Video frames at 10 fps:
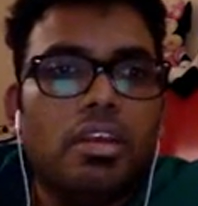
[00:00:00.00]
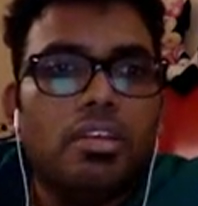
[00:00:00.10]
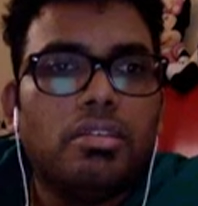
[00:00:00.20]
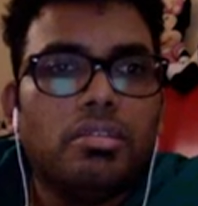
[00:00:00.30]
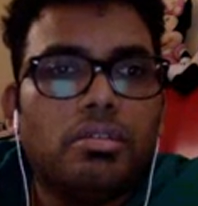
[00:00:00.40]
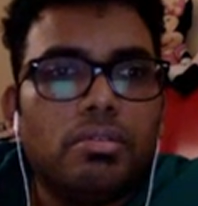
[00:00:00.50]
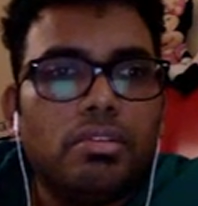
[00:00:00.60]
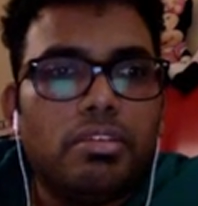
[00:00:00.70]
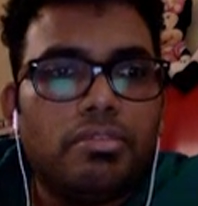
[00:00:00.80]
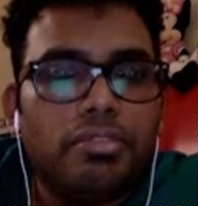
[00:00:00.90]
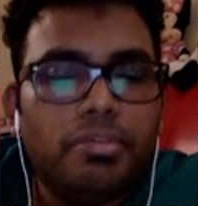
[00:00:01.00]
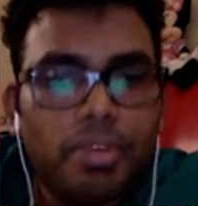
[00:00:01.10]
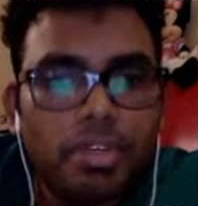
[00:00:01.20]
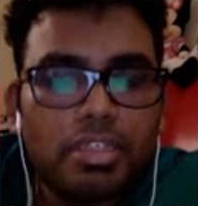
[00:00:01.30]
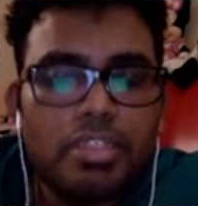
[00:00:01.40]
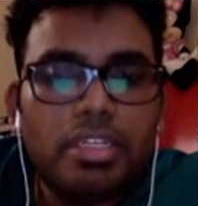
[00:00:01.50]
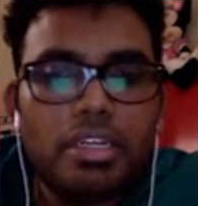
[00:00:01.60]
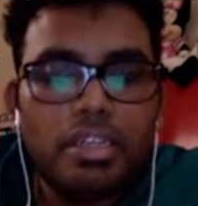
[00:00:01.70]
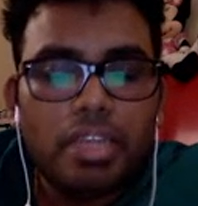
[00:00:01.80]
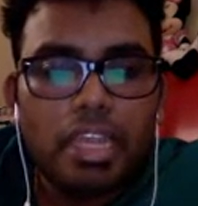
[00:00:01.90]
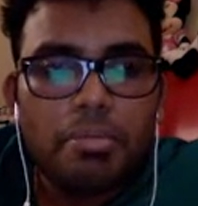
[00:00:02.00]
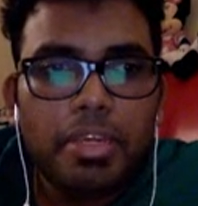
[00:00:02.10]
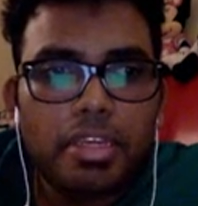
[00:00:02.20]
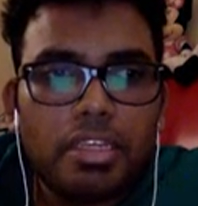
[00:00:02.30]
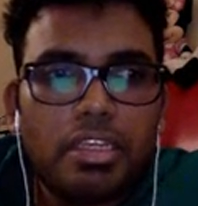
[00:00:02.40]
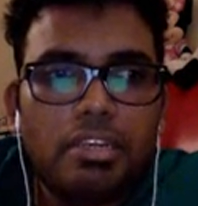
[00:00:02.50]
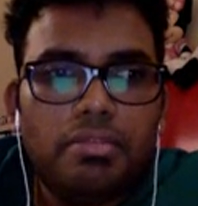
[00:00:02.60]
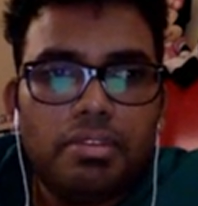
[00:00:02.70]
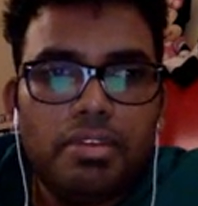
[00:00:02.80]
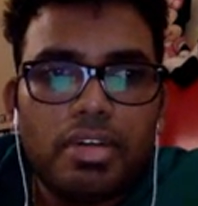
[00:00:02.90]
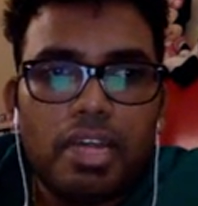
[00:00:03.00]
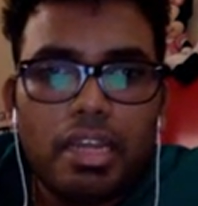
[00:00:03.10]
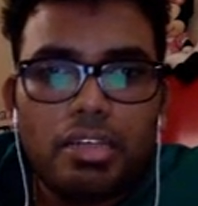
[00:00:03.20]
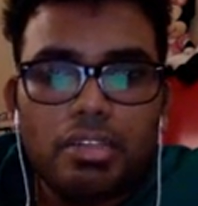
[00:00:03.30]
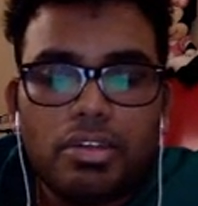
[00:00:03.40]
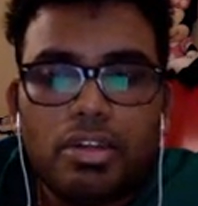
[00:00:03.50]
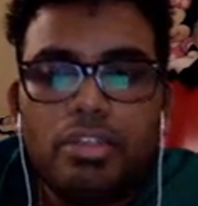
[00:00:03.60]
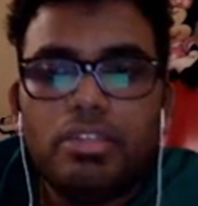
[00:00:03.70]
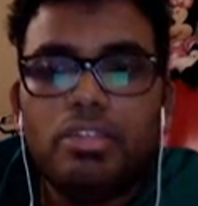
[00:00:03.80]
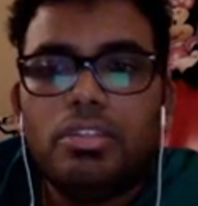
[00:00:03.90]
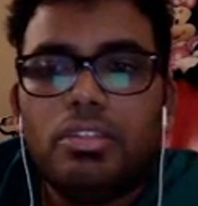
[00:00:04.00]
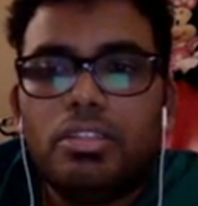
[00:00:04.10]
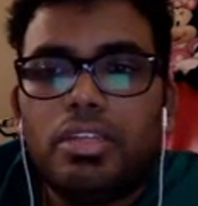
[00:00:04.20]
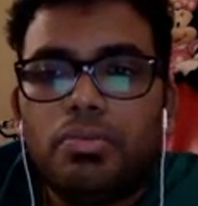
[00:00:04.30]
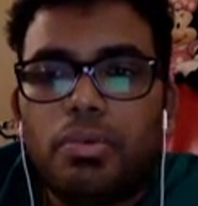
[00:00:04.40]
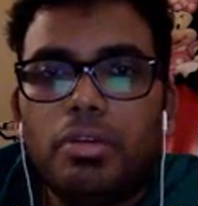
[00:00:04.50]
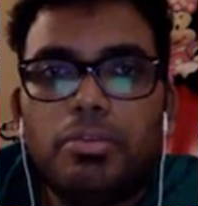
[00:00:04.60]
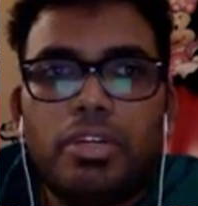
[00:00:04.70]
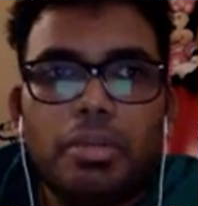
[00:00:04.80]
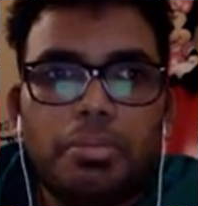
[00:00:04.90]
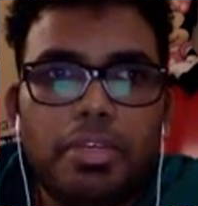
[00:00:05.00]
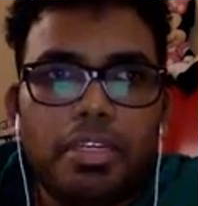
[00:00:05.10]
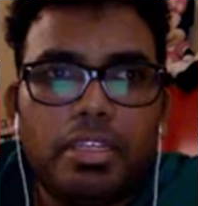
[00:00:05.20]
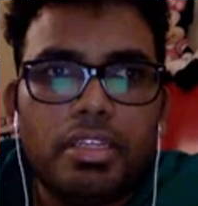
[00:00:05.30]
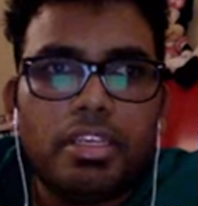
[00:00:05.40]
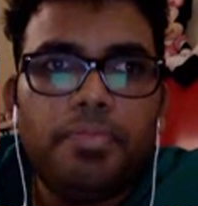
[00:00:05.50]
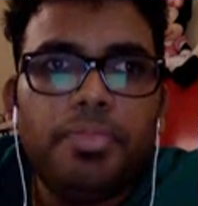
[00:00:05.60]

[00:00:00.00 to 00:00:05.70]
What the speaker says: So if you want to create an API key for Android, you need to create one more API key.